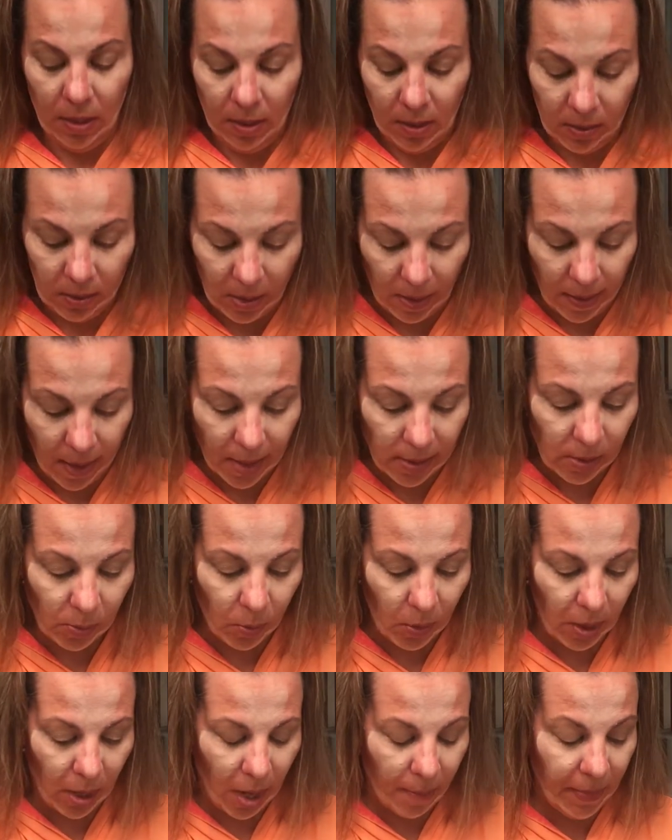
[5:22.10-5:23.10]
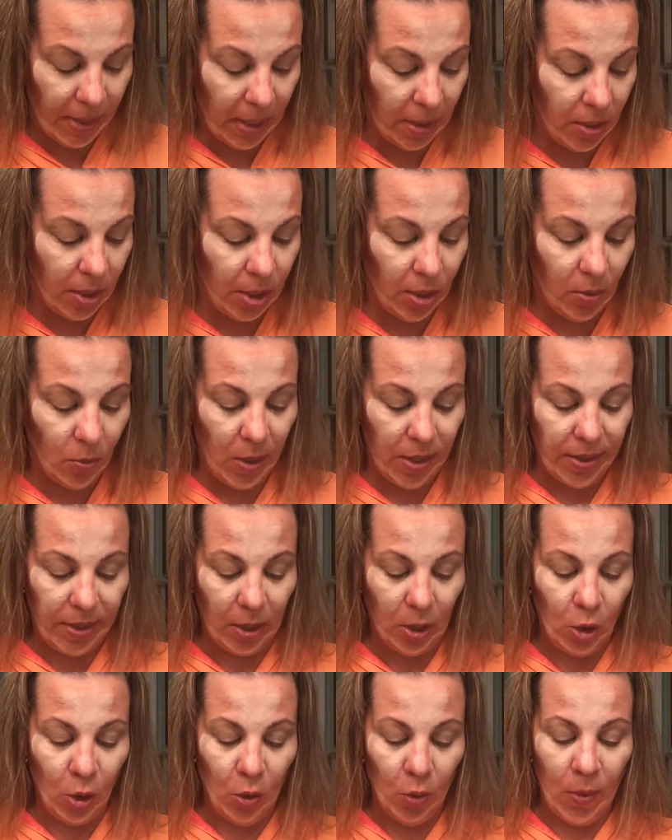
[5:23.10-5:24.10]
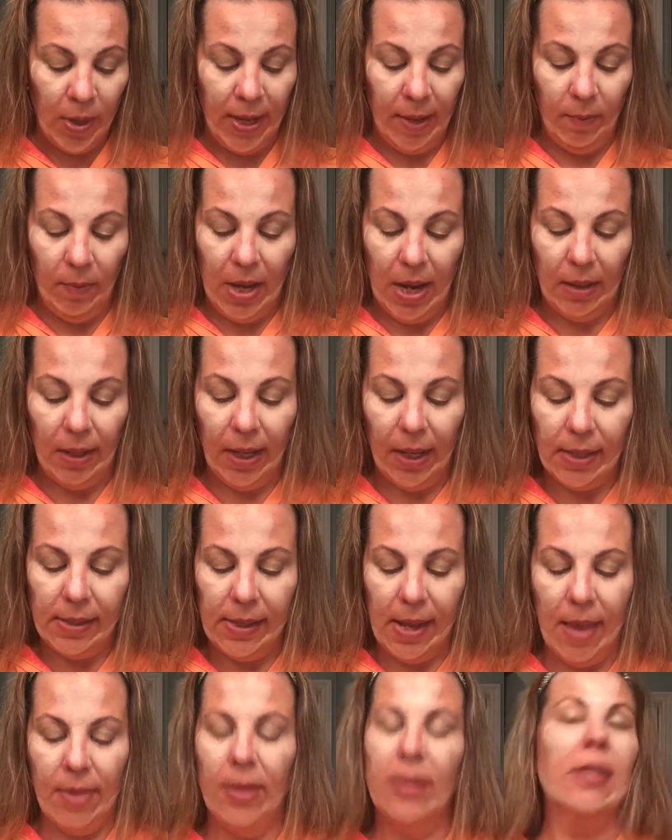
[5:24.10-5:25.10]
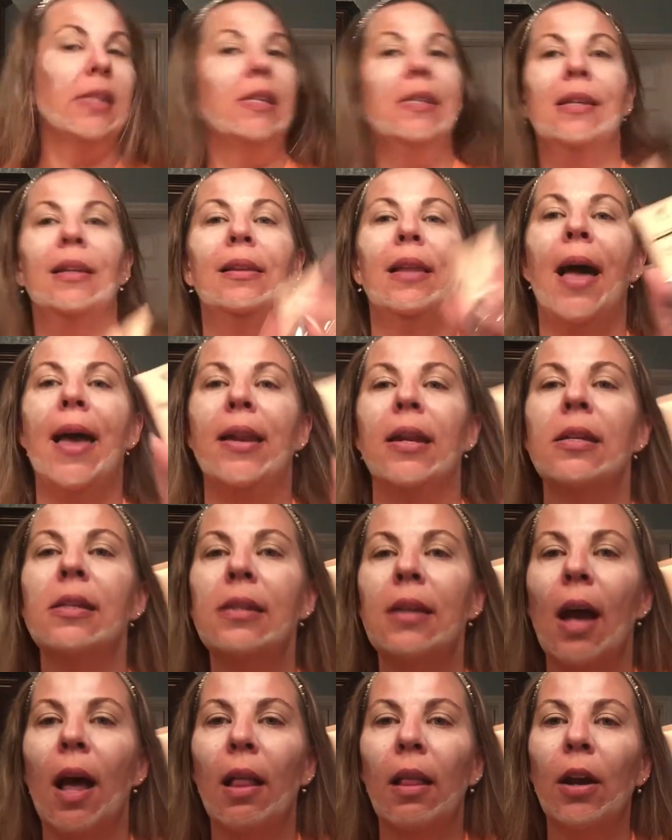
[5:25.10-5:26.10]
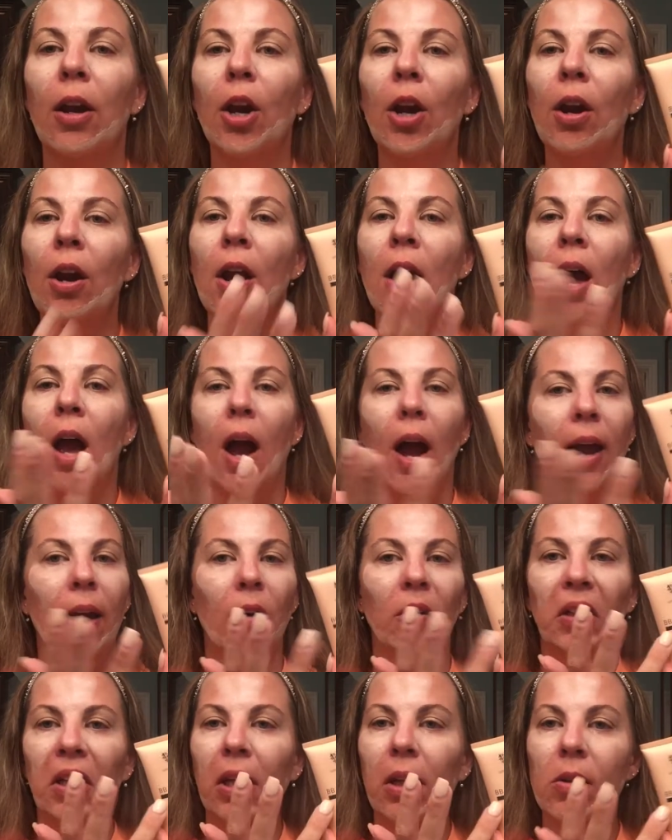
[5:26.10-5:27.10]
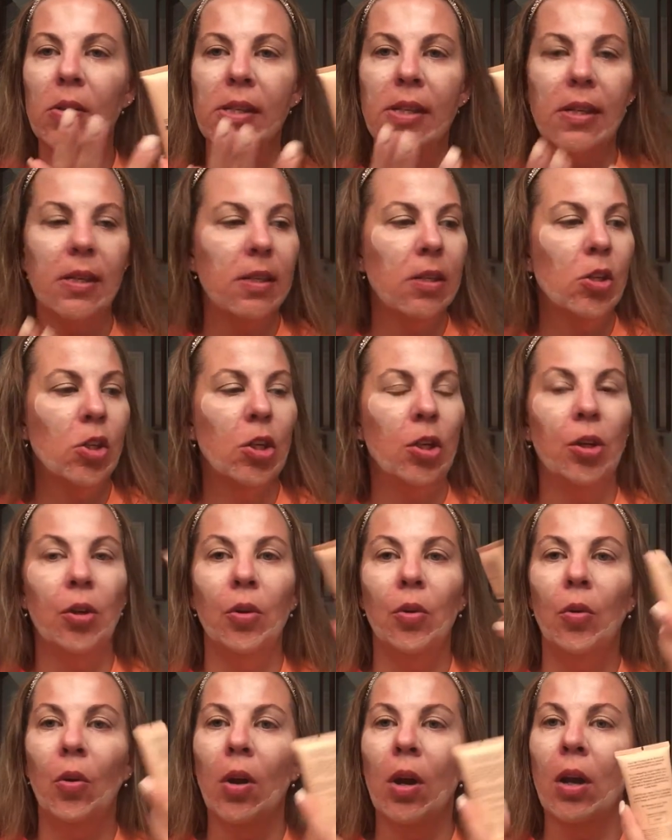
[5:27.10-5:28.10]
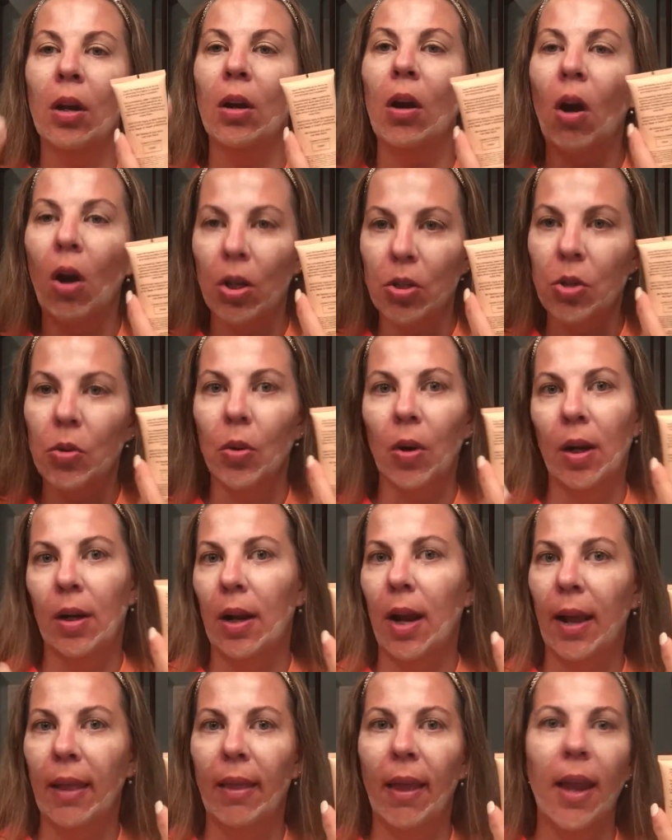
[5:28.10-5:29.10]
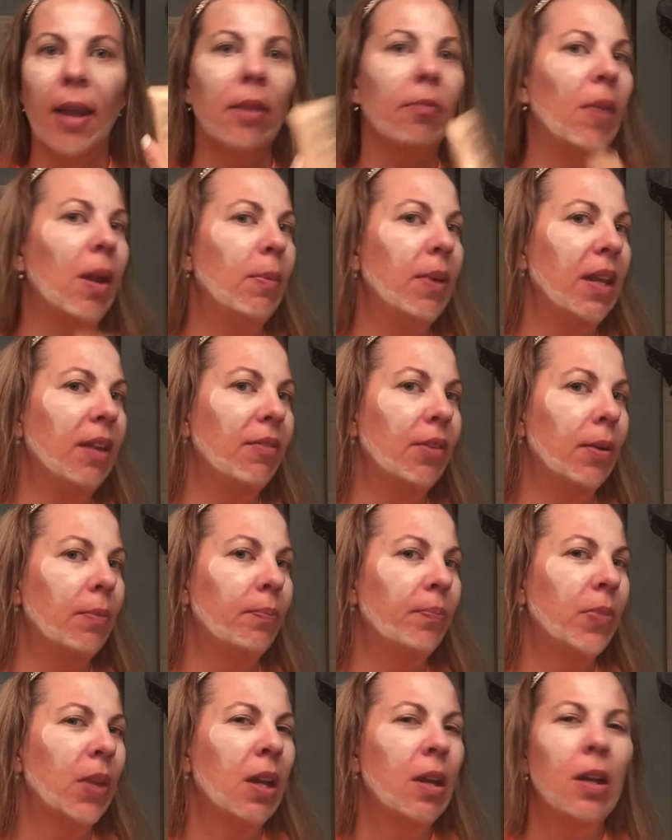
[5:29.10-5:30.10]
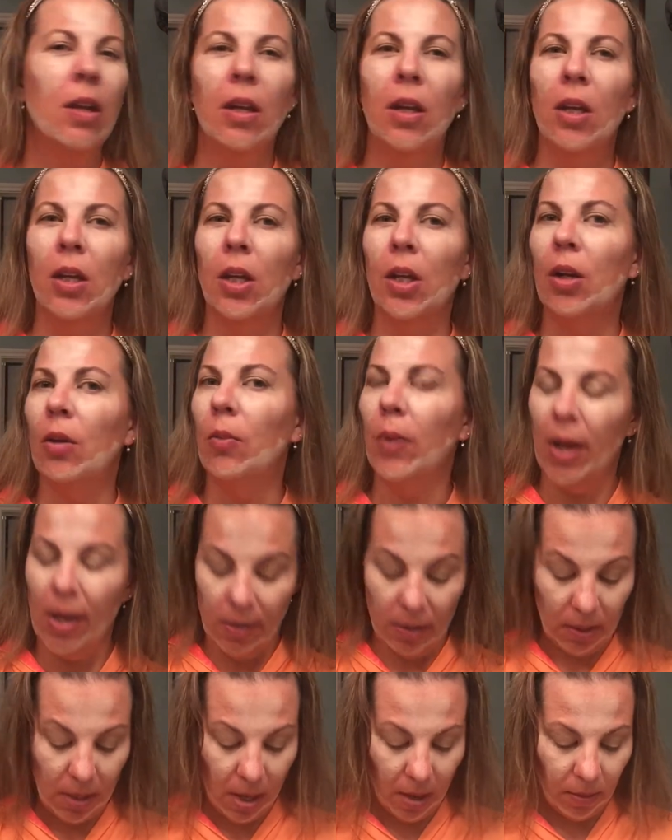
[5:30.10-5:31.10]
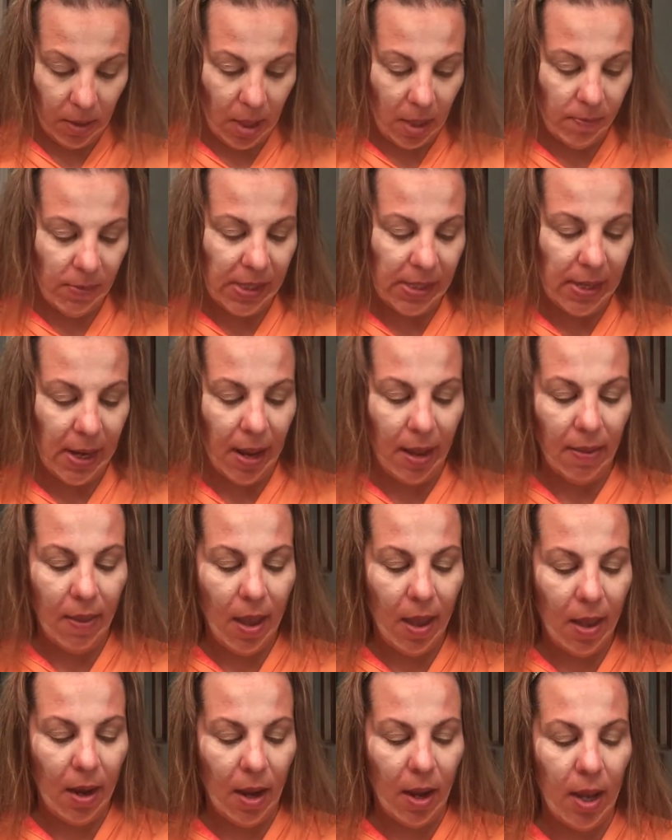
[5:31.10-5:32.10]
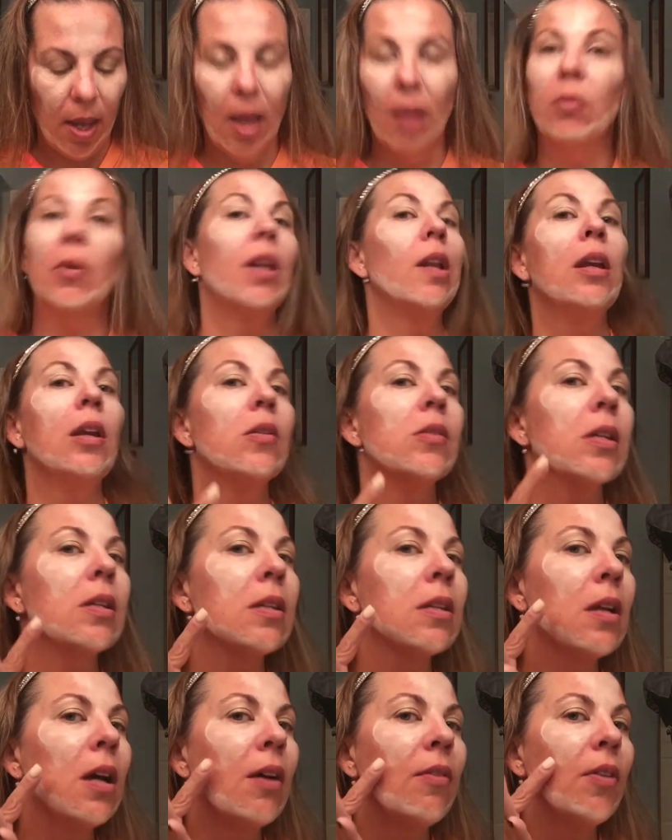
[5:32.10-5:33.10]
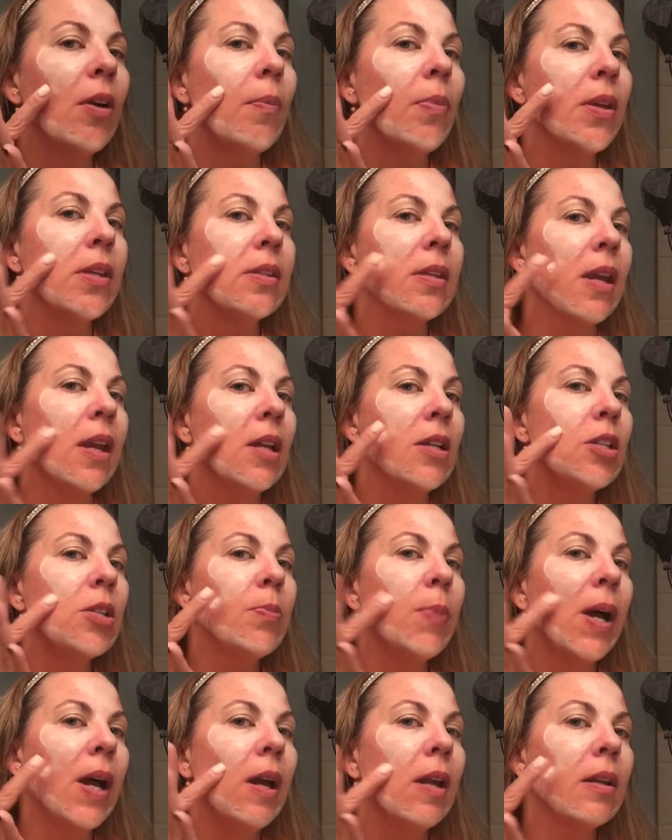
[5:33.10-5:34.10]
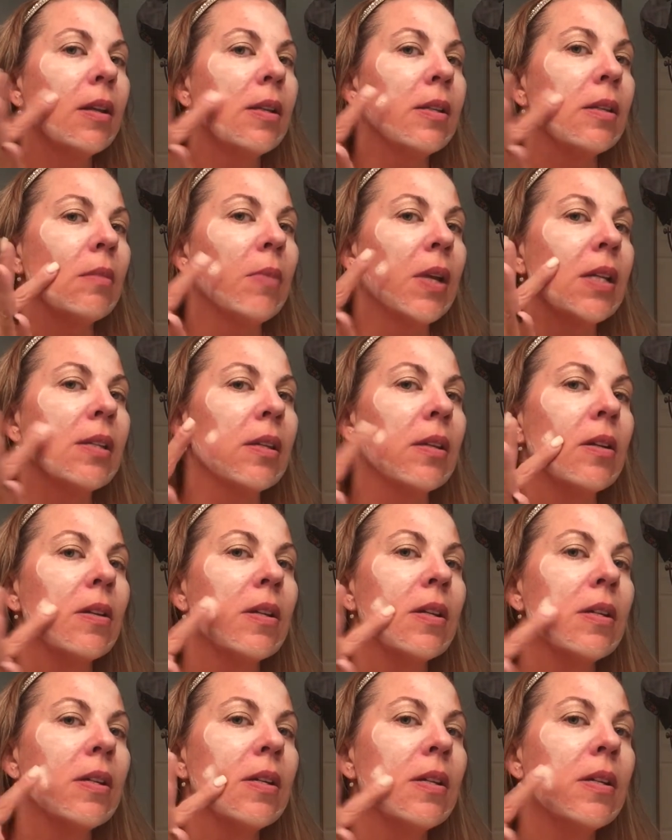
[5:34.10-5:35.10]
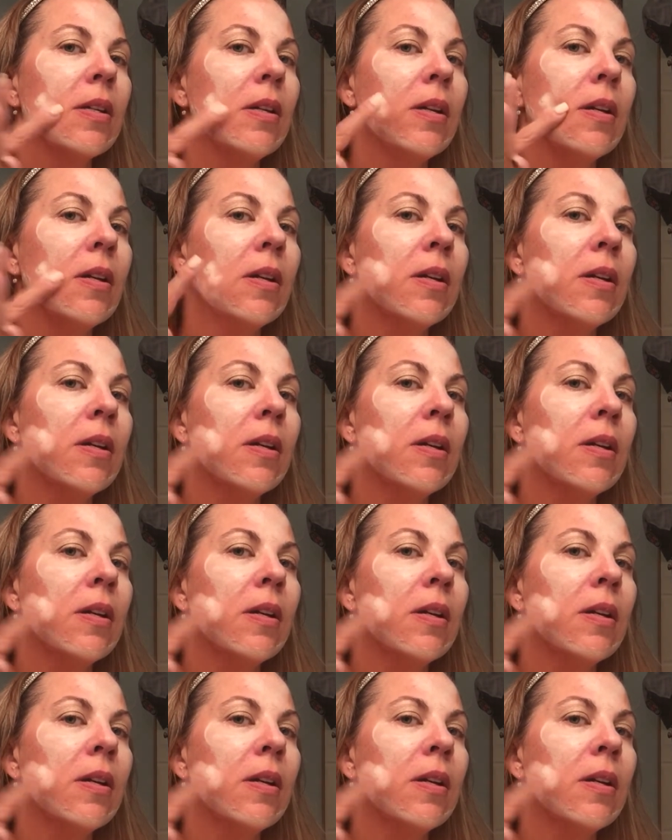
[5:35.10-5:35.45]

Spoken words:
So that's what I'm gonna do with the cream. Now, like I said, this is the lightest color. I only use this to contour and highlight. Maybe even, you know what, now that I'm saying that, I am gonna use it to cover up this age spot because it makes a good